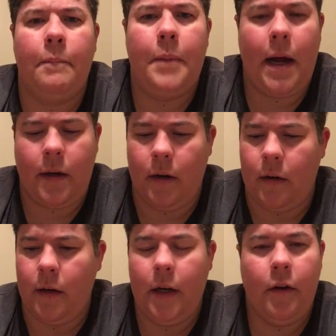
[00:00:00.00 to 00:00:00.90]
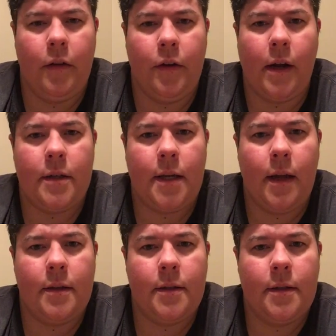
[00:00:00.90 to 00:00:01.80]
packer here in the United
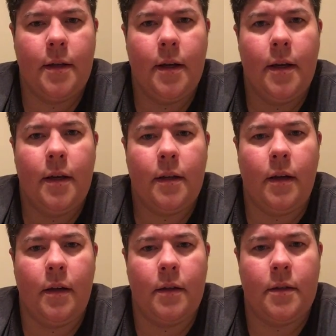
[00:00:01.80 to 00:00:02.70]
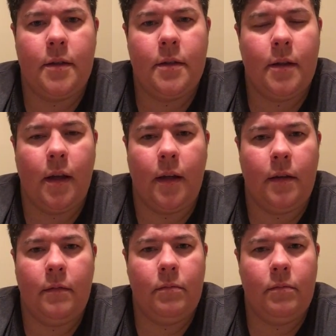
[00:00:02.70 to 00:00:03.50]
States, because like